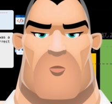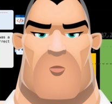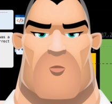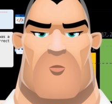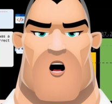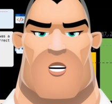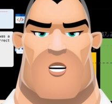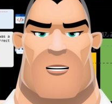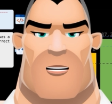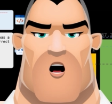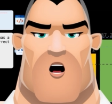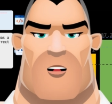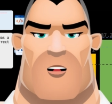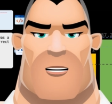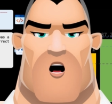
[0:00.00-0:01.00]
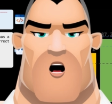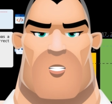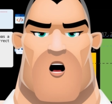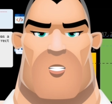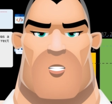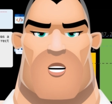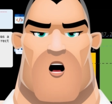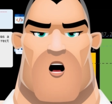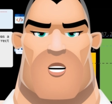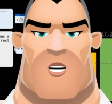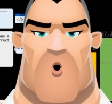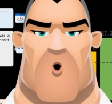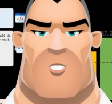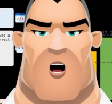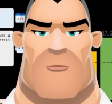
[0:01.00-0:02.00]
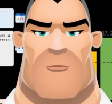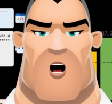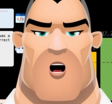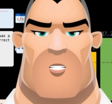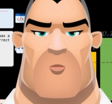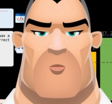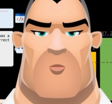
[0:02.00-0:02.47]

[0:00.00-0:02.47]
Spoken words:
we'll see how these metrics improve our model?